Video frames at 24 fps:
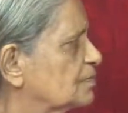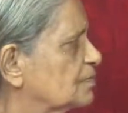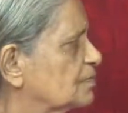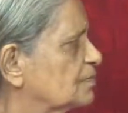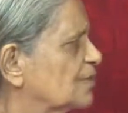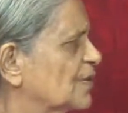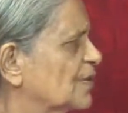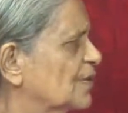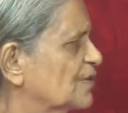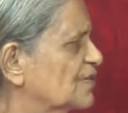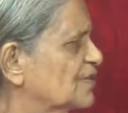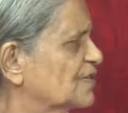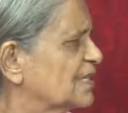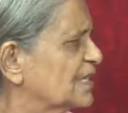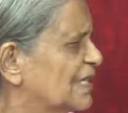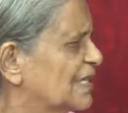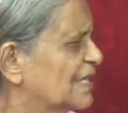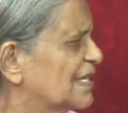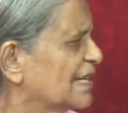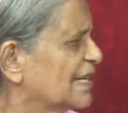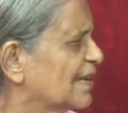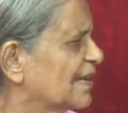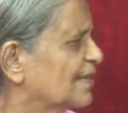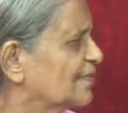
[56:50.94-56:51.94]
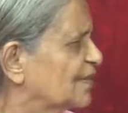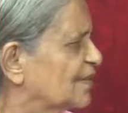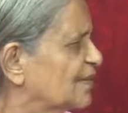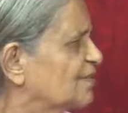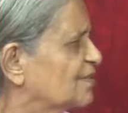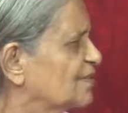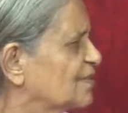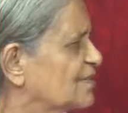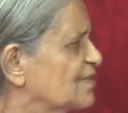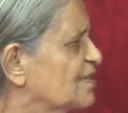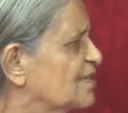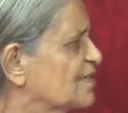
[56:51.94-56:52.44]
Because really,
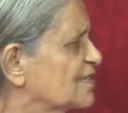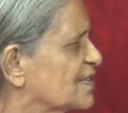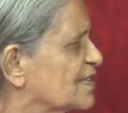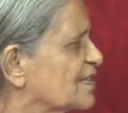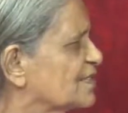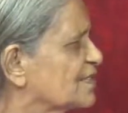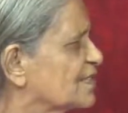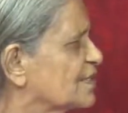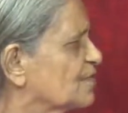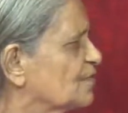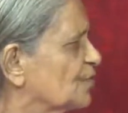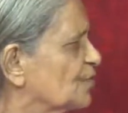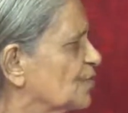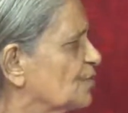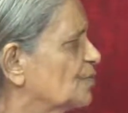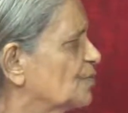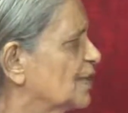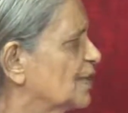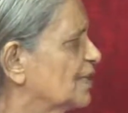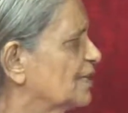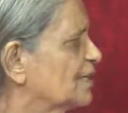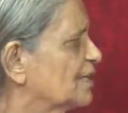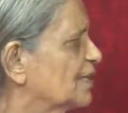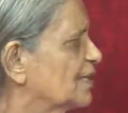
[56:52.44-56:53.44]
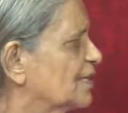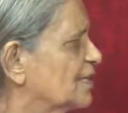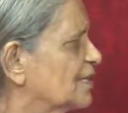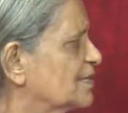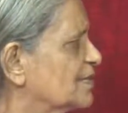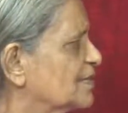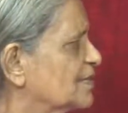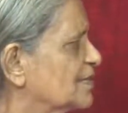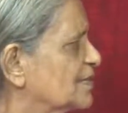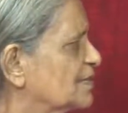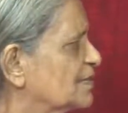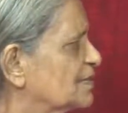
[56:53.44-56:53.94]
it was disgusting for me at that
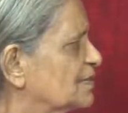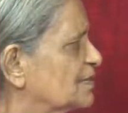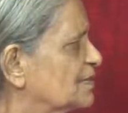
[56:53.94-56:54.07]
age.